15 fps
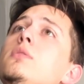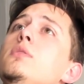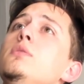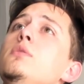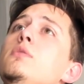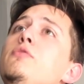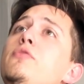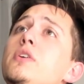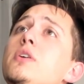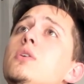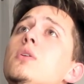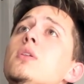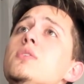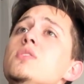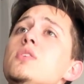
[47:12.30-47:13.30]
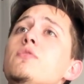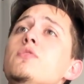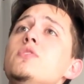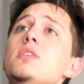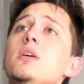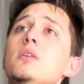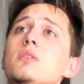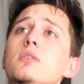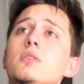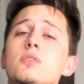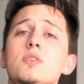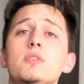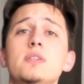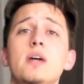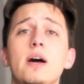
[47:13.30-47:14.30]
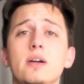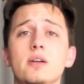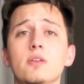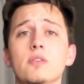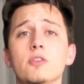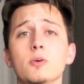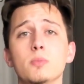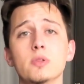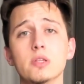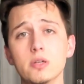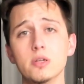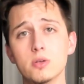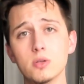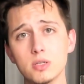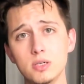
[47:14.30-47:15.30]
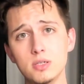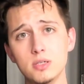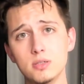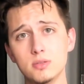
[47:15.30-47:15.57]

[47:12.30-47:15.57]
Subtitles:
feel as if Satan is attacking them legally.